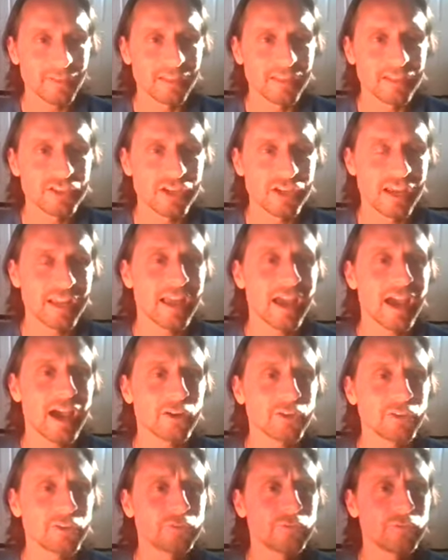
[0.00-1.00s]
Jen, how
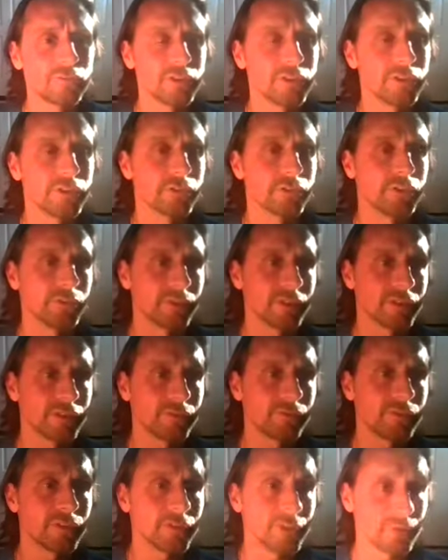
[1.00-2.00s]
do you feel you're doing? Do
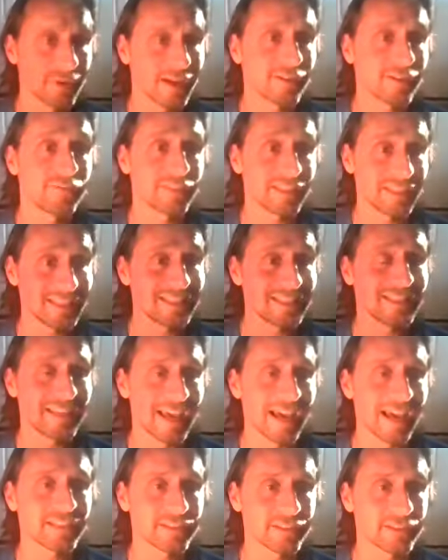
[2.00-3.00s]
you feel you have easy
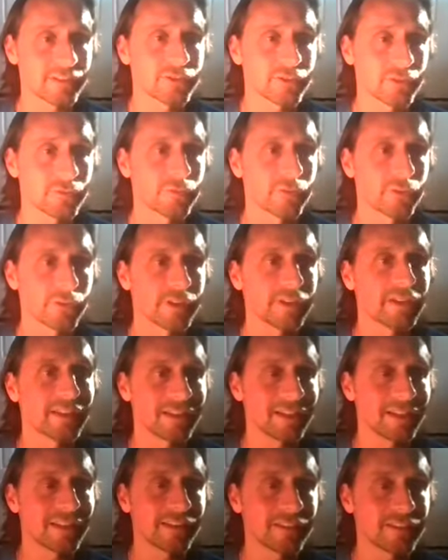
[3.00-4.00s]
access over the
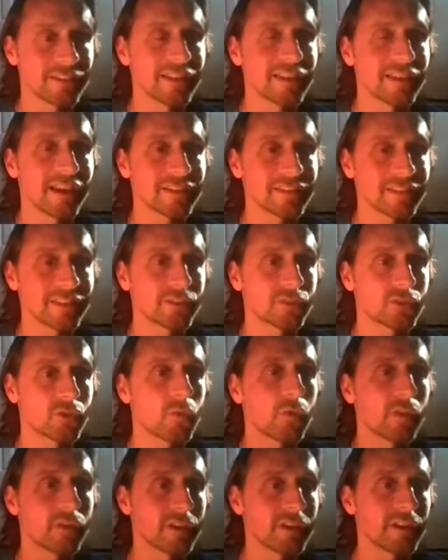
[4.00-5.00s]
inhales and the exhales
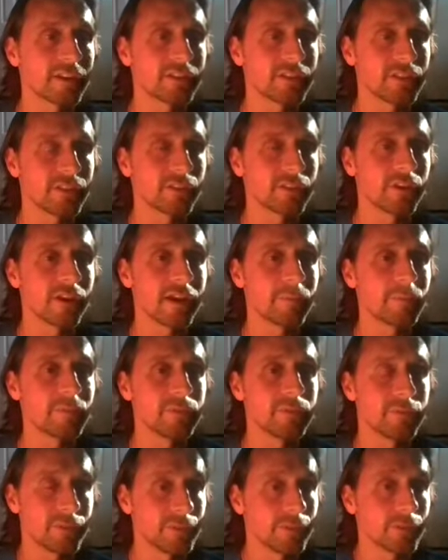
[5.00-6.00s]
coordinating to
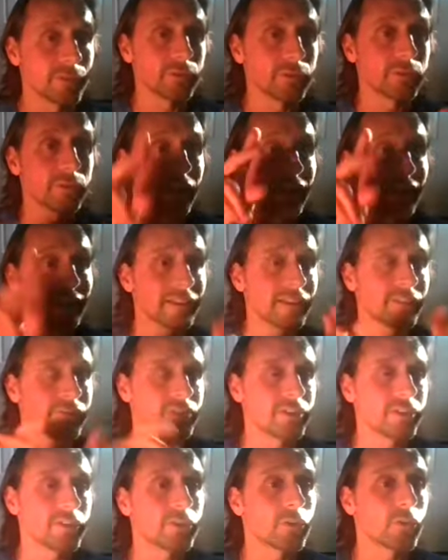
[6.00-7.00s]
your leg lifts
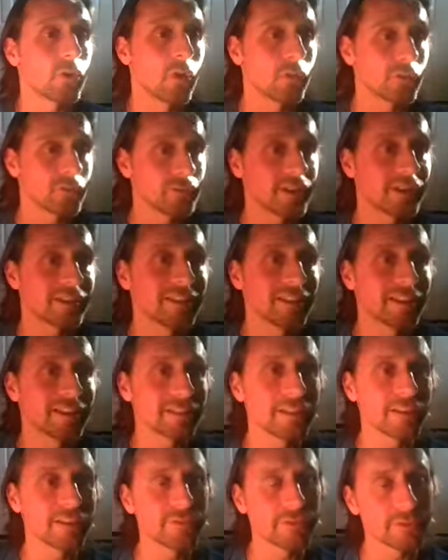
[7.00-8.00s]
here, your alternating leg
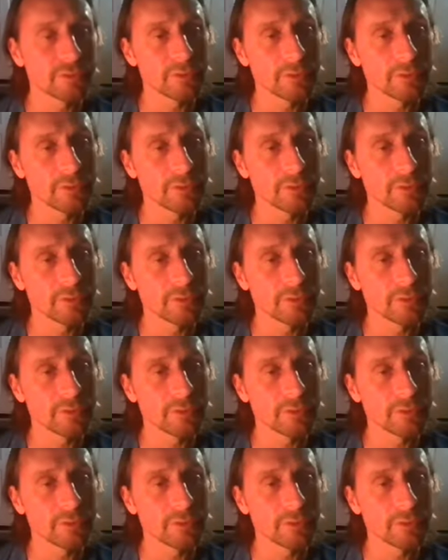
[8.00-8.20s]
lifts?